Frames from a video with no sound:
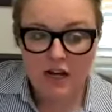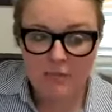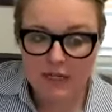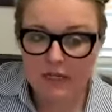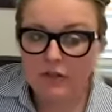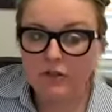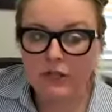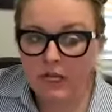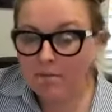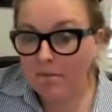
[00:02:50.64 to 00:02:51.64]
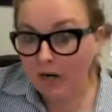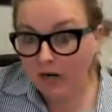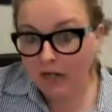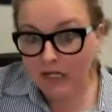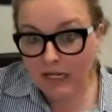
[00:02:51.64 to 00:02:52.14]
including
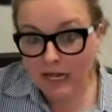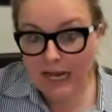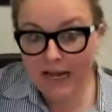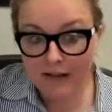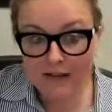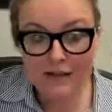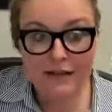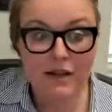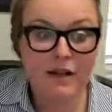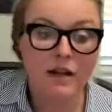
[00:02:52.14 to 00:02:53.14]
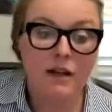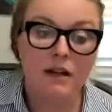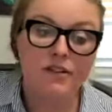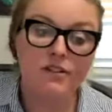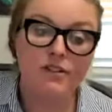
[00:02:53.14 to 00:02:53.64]
Marty Allen,
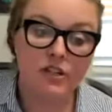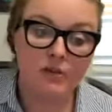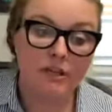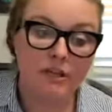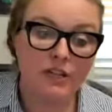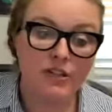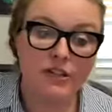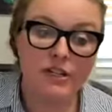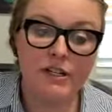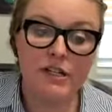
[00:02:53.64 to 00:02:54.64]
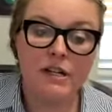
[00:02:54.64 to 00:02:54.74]
Jim Kitchen,